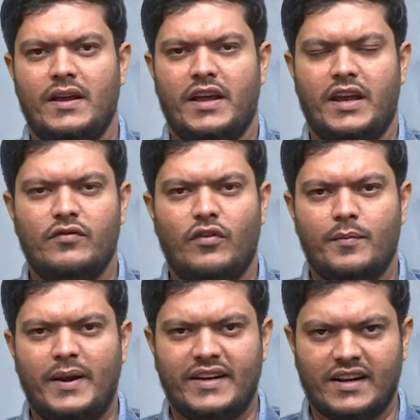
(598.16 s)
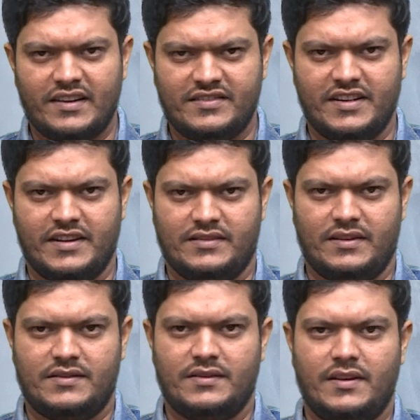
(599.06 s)
Environmental
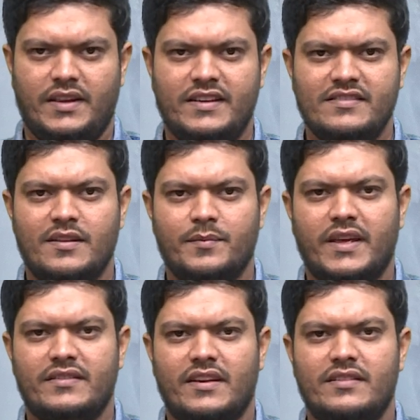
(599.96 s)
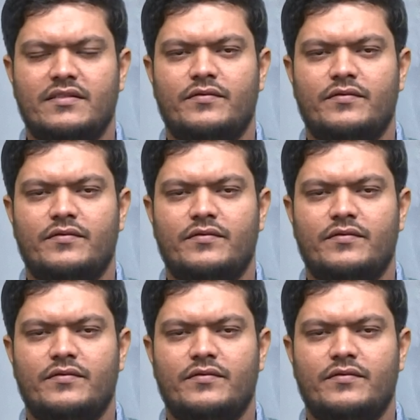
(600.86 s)
considerations. In some cases,